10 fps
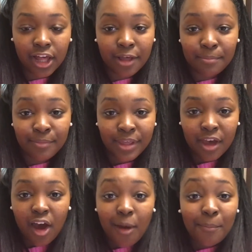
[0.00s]
Um,
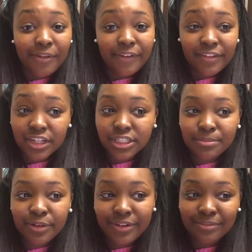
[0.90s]
my favourite,
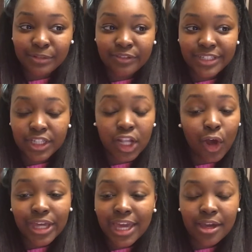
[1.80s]
some of my favourite movies,
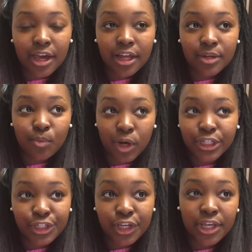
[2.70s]
Lion King
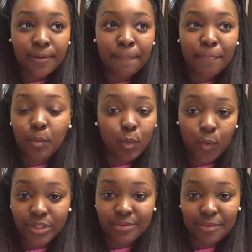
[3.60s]
1 and 2 will
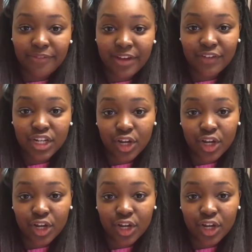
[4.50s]
always be my favourite.